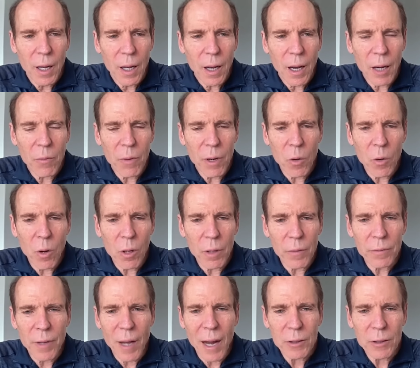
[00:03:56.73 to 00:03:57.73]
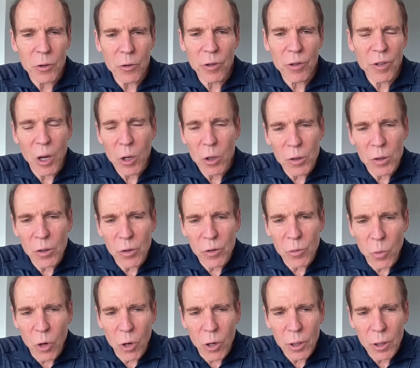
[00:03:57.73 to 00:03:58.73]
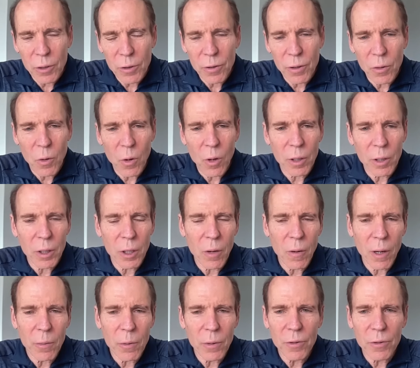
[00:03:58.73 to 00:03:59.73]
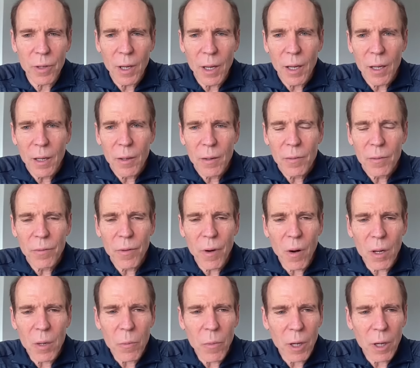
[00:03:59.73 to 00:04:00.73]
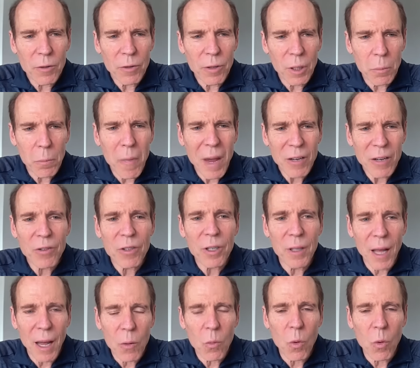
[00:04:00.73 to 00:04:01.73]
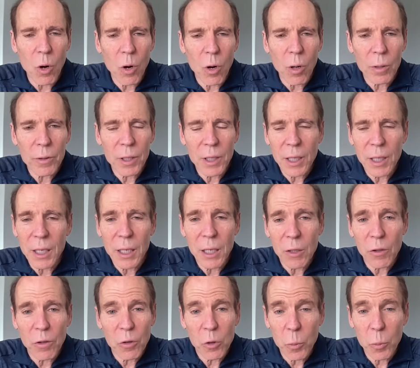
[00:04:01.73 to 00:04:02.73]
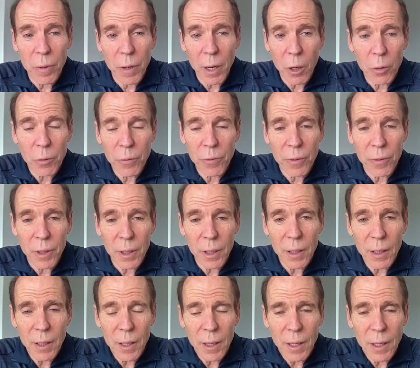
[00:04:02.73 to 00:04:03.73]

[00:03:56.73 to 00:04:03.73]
I read all of Dr. Shelton's works and all, you know, I was very much enmeshed in that world and eating super healthfully.